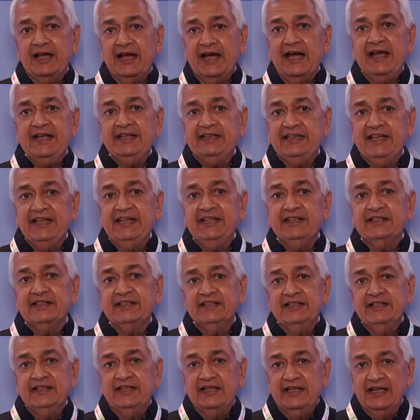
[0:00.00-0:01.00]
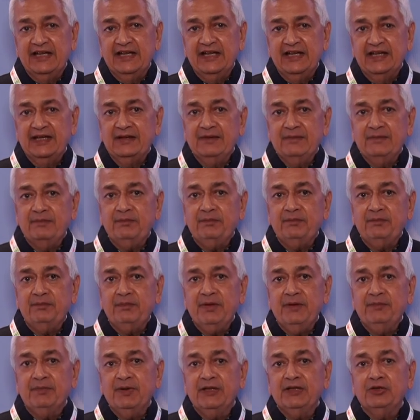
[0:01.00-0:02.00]
I think
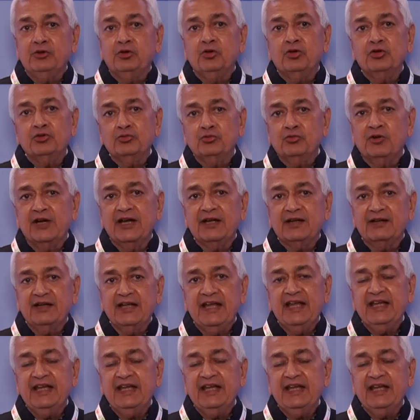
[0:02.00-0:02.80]
people, those who are,